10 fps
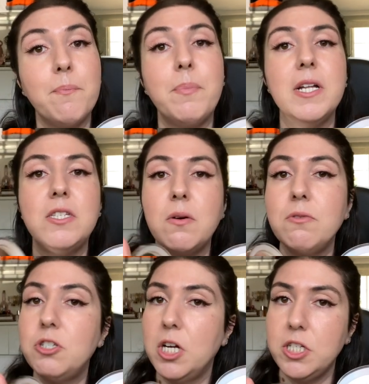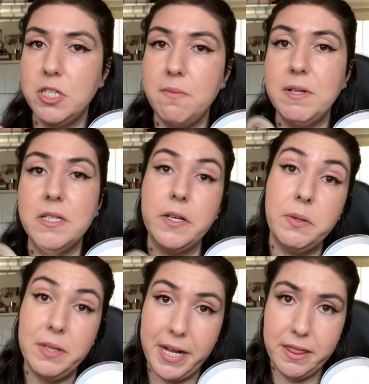but don't judge them until
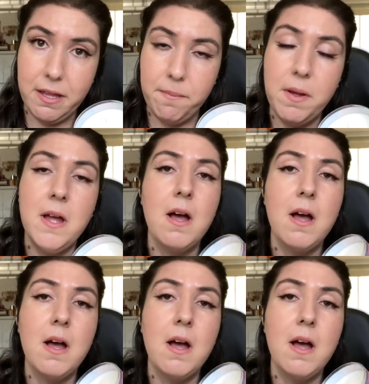you light them.